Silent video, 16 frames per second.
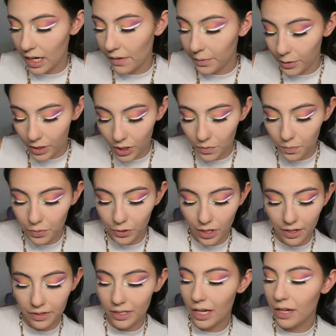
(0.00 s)
Now I'm going to
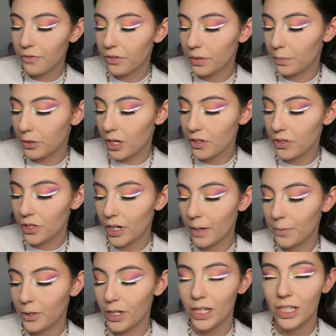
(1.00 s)
bronze, and for bronzer
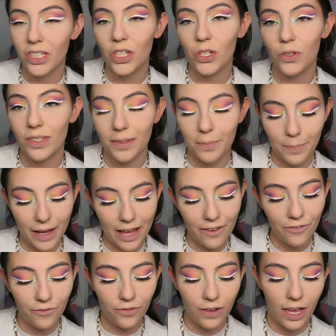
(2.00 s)
I'm going to use
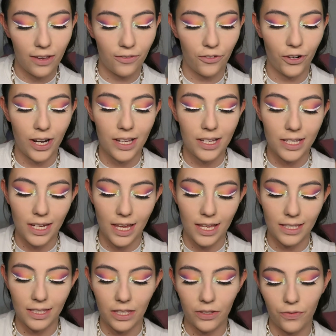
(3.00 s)
my favorite.
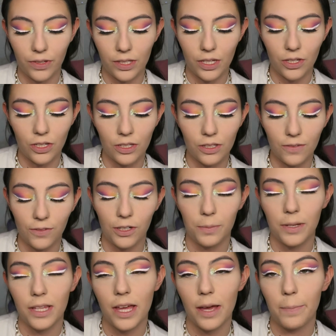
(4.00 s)
It's the Physicians
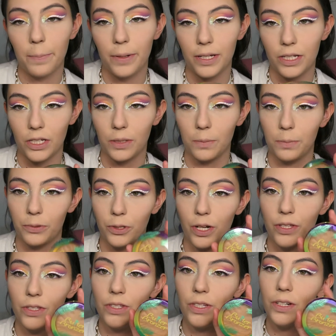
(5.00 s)
Formula Butter
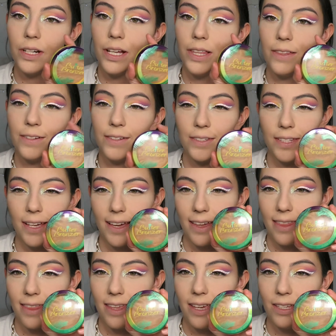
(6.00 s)
Bronzer. It looks like
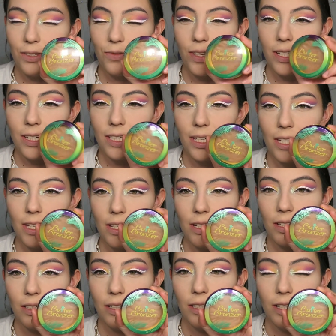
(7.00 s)
this right
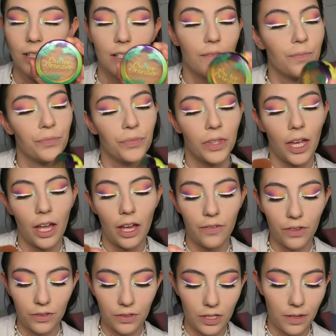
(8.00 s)
here.
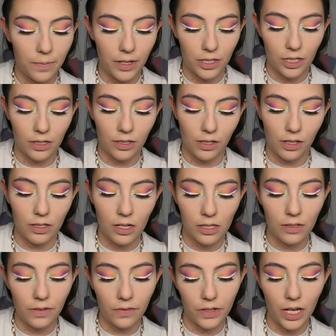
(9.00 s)
I've used it in my channel
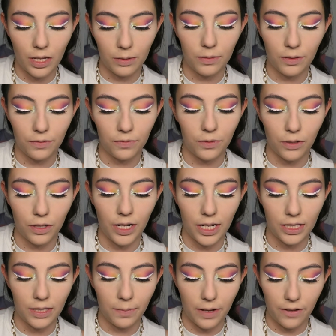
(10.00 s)
tons of times before.
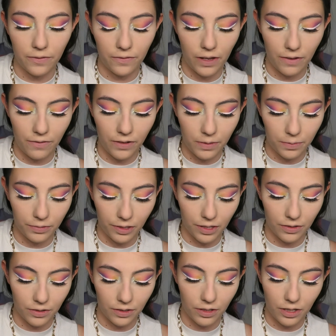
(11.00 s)
It's my favorite
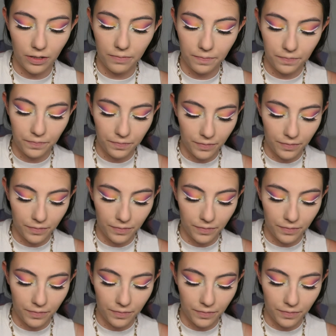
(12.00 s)
bronzer.